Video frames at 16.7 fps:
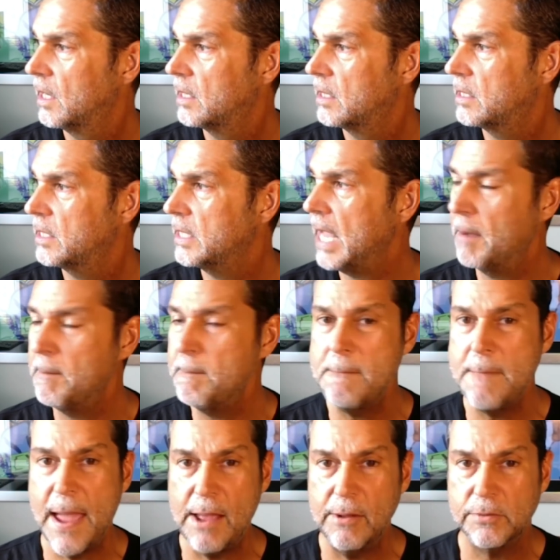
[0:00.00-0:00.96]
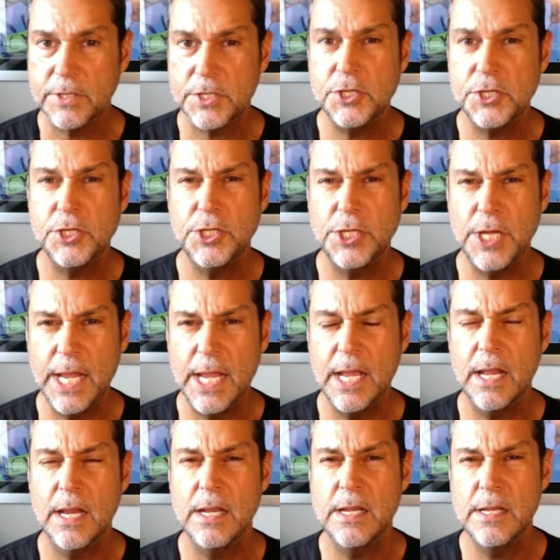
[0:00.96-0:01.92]
the amount, the
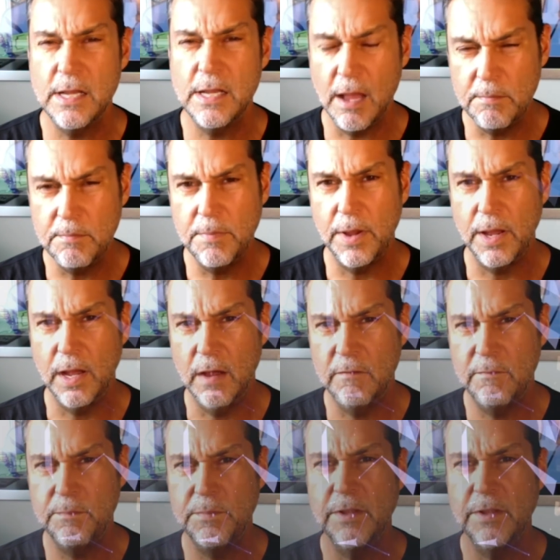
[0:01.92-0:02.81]
sheer number of